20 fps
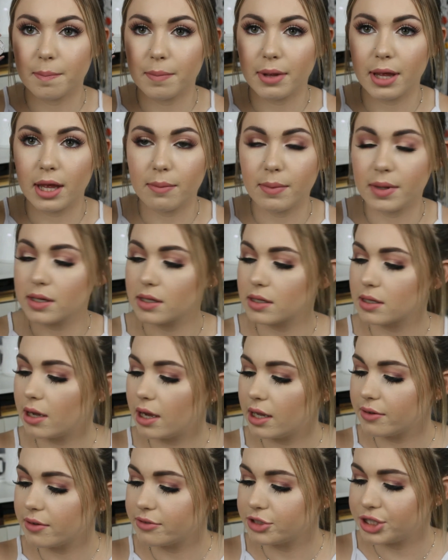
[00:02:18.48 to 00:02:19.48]
pigment
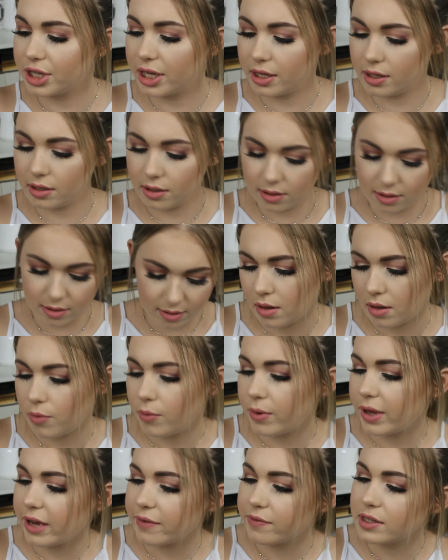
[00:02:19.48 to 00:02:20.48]
kind of shade.
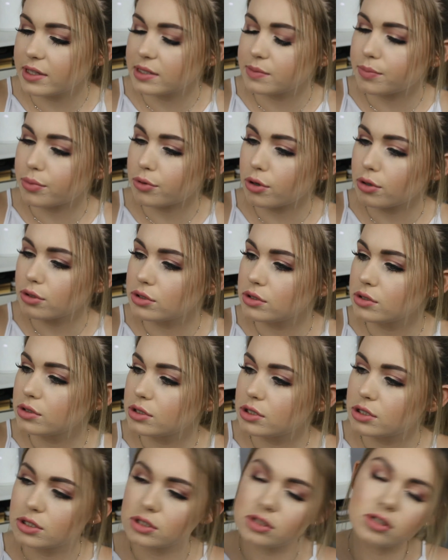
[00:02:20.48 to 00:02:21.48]
We have this
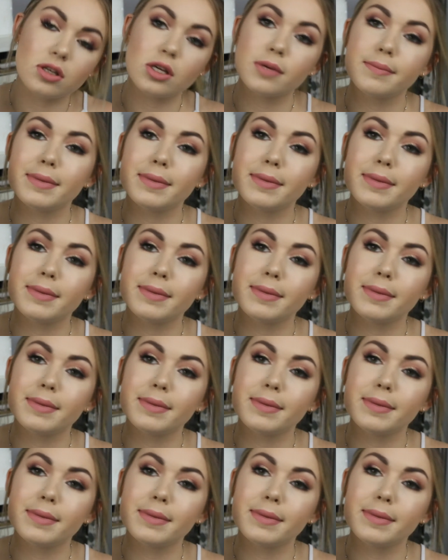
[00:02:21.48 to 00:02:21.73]
bronze